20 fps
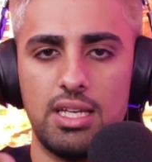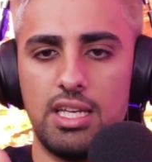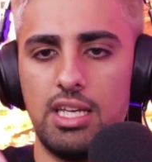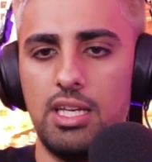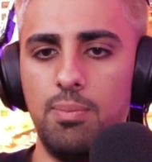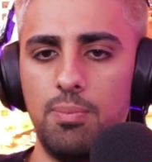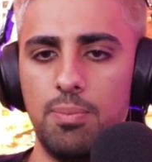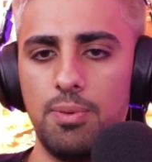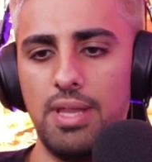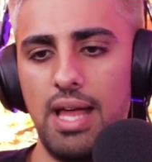
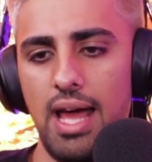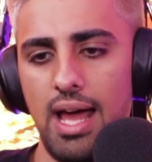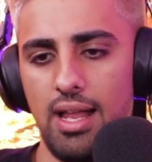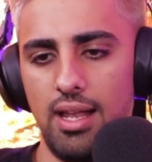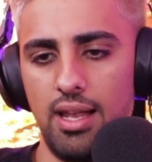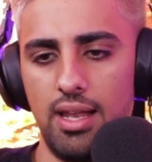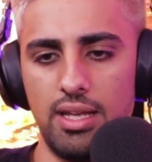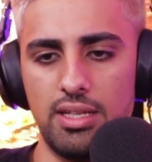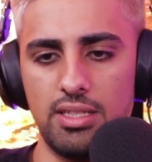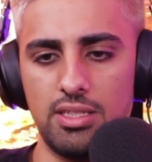keep
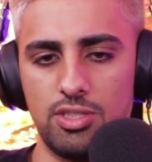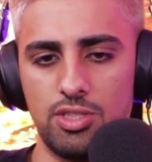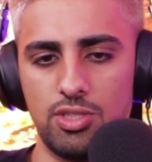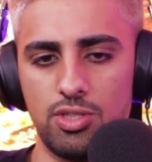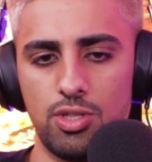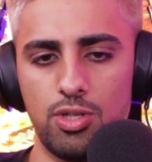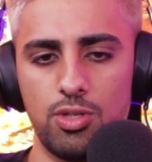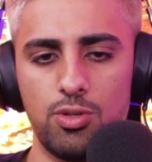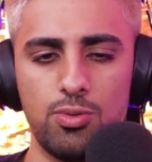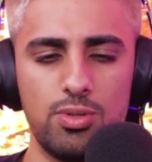that like
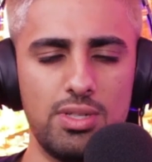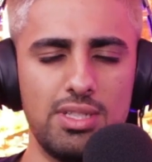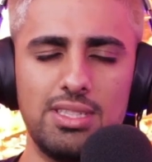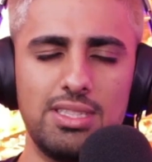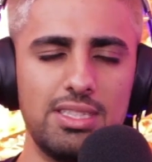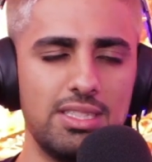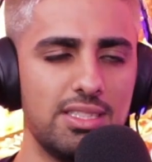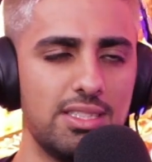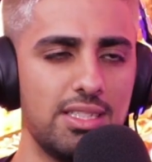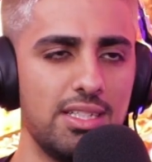circle,
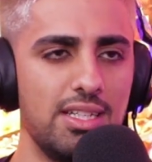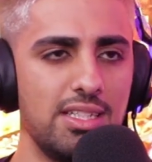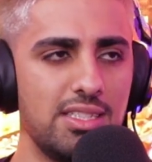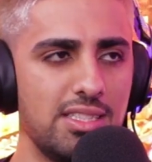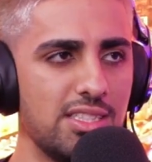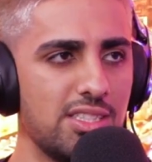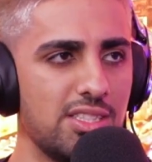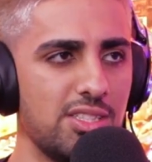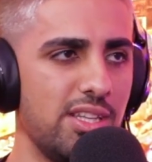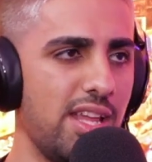it's
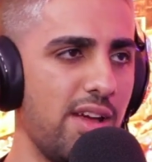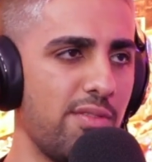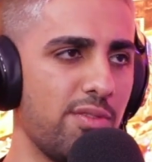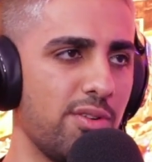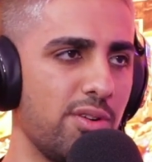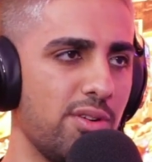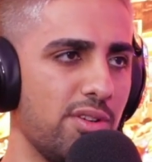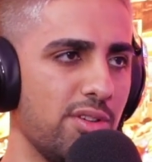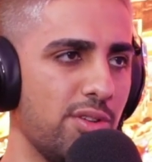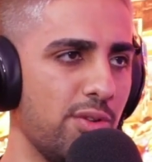just
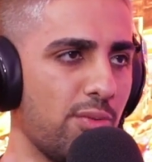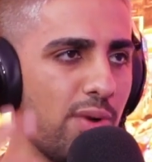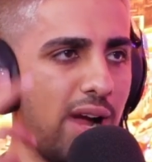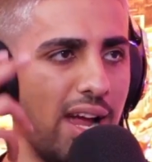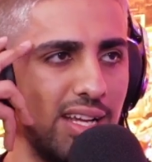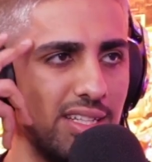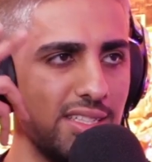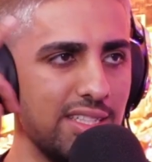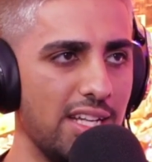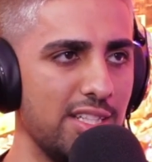never the
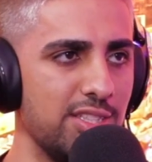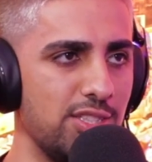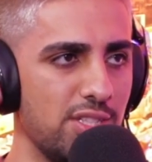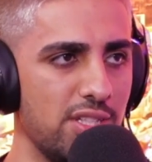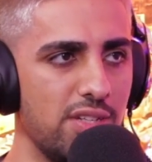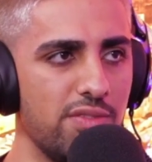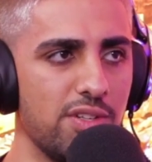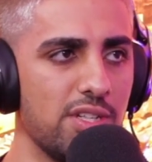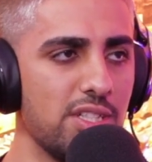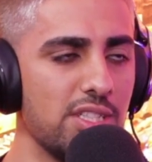right
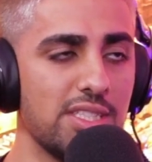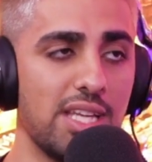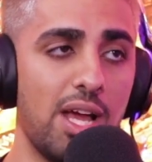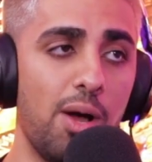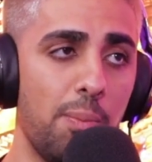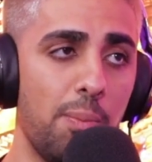intention. If you're just